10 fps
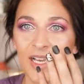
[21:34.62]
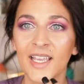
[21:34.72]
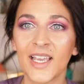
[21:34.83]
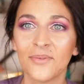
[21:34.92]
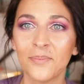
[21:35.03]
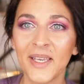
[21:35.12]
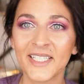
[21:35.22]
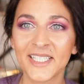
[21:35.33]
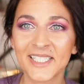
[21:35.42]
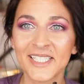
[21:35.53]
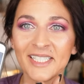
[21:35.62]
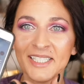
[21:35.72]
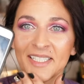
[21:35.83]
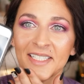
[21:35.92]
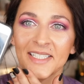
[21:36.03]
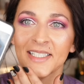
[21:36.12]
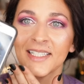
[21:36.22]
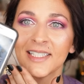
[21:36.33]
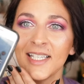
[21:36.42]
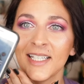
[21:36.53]
I have made it.
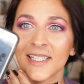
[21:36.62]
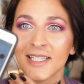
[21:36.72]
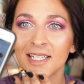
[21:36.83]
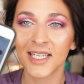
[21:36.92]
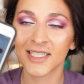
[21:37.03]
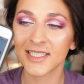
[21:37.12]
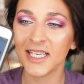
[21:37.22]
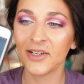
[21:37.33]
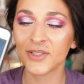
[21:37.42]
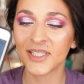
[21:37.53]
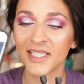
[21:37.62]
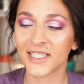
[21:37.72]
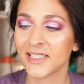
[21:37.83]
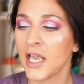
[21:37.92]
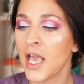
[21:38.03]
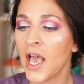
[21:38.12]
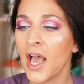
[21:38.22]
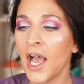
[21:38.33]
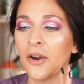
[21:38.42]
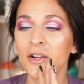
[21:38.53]
It is 10:06.
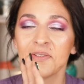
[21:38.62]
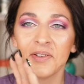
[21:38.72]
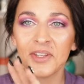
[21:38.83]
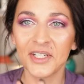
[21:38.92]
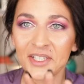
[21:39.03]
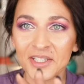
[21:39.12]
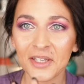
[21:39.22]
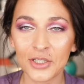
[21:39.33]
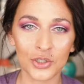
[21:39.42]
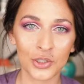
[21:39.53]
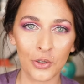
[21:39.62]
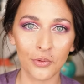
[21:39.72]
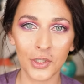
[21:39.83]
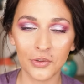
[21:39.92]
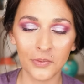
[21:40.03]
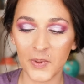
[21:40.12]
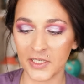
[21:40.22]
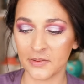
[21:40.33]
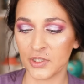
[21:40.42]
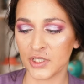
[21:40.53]
I always feel the need to like show you
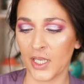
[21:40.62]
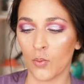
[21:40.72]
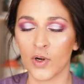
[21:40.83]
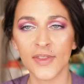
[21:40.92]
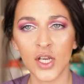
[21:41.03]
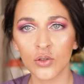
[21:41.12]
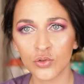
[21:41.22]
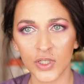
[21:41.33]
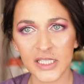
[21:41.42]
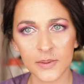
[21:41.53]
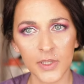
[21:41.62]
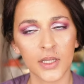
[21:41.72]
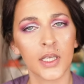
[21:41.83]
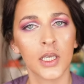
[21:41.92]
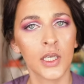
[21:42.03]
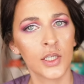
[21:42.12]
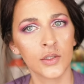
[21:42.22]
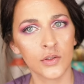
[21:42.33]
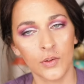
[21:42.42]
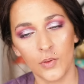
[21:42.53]
because I'm just like, what if they don't trust me? Like,
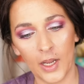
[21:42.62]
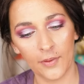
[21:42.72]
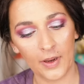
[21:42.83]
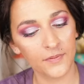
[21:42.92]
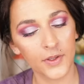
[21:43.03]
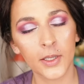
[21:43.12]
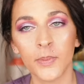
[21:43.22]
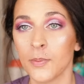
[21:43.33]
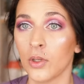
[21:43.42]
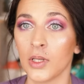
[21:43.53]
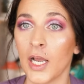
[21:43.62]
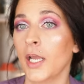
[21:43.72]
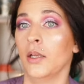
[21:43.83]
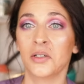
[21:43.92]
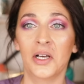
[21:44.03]
I feel like people lie